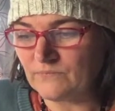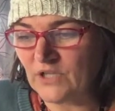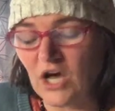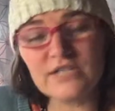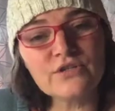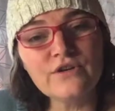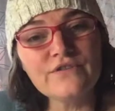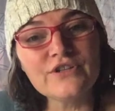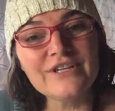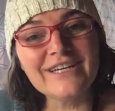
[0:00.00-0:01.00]
Also, if
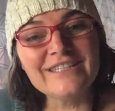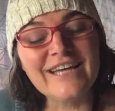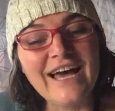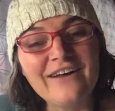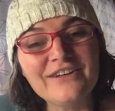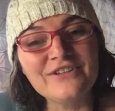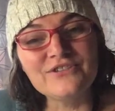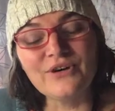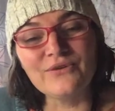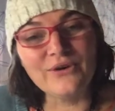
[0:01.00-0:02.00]
you're looking down and you
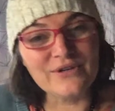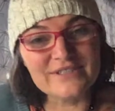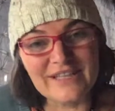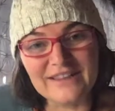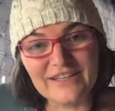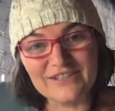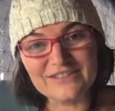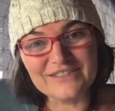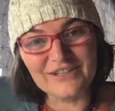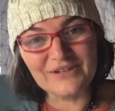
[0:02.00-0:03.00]
don't notice that
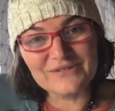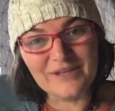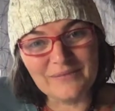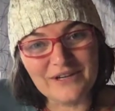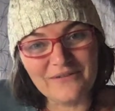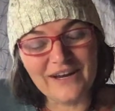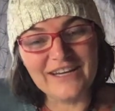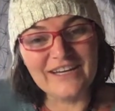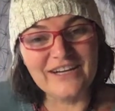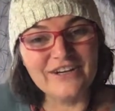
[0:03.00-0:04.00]
there's, something right
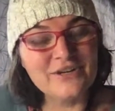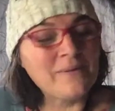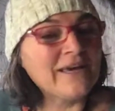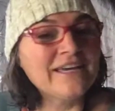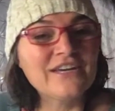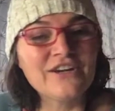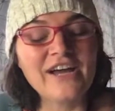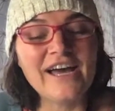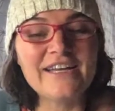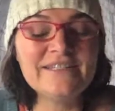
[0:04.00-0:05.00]
here, you might hit your
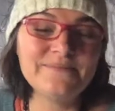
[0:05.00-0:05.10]
head.